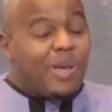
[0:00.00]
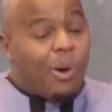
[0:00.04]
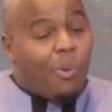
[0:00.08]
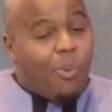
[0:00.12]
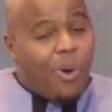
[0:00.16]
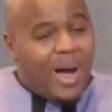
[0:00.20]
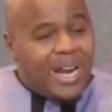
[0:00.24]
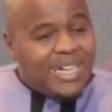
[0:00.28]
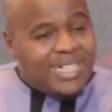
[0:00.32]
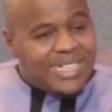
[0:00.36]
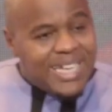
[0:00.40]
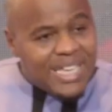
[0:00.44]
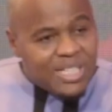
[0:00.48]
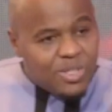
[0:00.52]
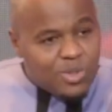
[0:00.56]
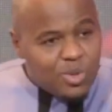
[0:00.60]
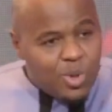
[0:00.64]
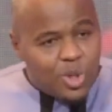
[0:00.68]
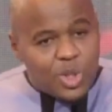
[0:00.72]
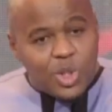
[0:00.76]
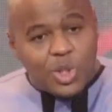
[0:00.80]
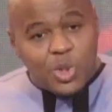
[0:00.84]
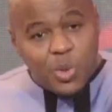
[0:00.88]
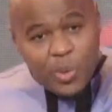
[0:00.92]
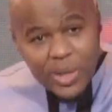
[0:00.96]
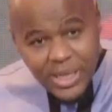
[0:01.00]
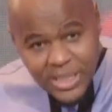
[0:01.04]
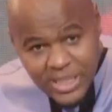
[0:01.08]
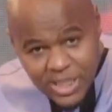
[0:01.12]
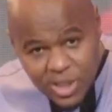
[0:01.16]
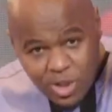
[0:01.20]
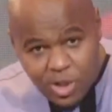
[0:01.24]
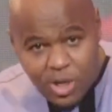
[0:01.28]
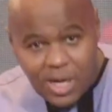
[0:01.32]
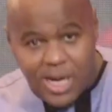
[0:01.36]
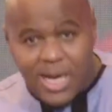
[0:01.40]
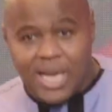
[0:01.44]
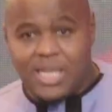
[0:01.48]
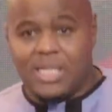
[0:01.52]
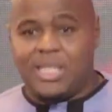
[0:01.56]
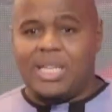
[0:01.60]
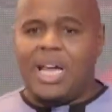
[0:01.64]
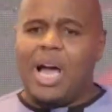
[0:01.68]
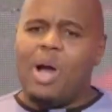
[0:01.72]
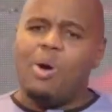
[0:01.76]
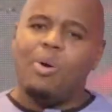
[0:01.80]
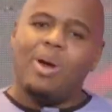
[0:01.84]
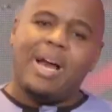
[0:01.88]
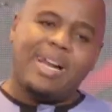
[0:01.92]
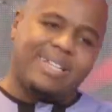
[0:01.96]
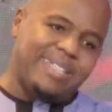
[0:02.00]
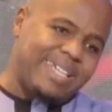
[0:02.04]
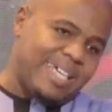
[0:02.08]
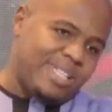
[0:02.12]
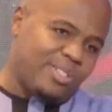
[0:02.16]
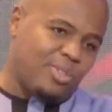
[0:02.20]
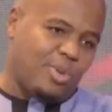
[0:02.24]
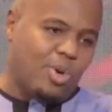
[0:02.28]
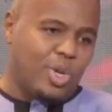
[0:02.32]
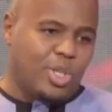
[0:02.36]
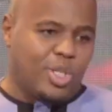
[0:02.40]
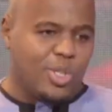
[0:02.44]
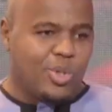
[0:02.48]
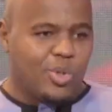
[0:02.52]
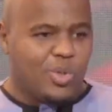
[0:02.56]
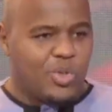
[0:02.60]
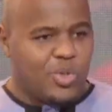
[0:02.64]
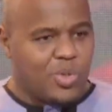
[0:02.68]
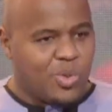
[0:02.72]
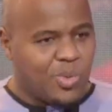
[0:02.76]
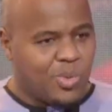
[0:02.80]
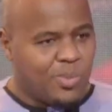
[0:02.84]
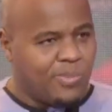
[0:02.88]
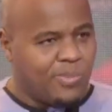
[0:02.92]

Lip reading: word does not dwell in your heart, how does God use you?